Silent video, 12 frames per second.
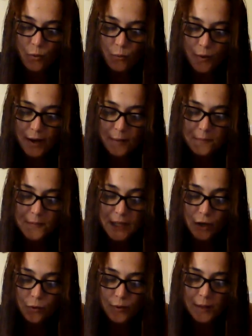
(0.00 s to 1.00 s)
cre-
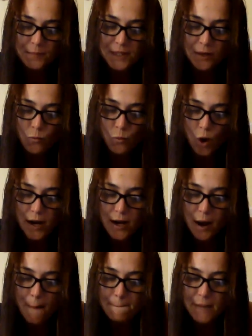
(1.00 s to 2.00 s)
they crept
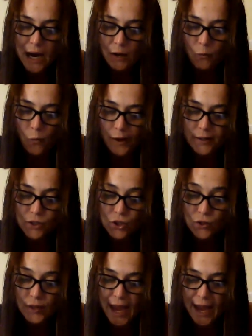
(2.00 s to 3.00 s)
one by one
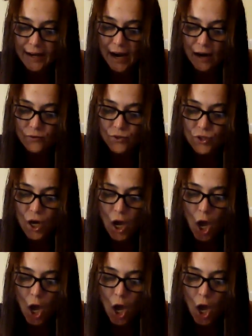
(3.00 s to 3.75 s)
to the henhouse,